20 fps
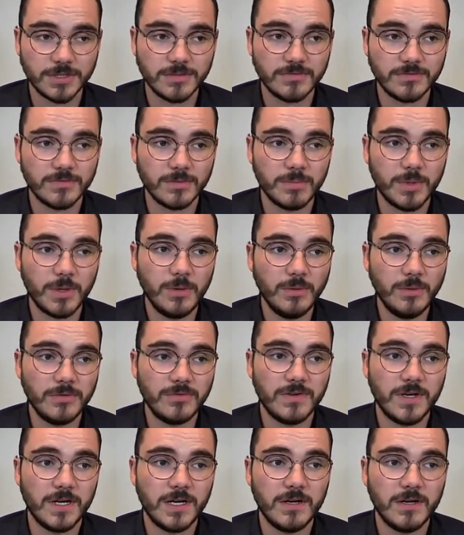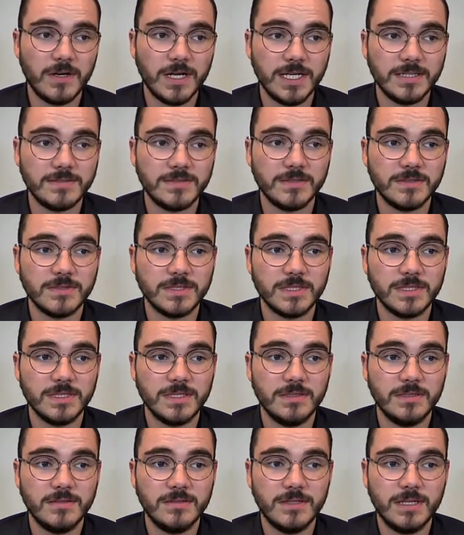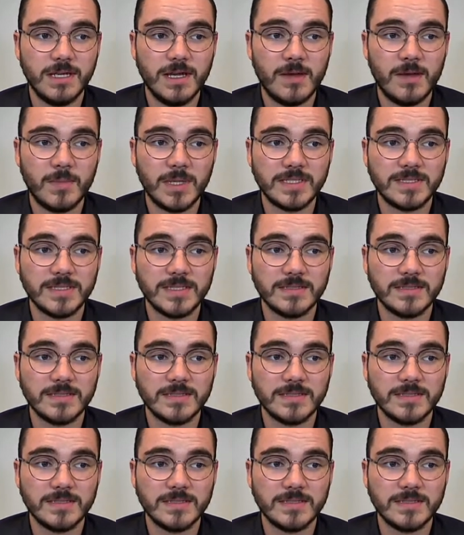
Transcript: for PolarFire SoC MSS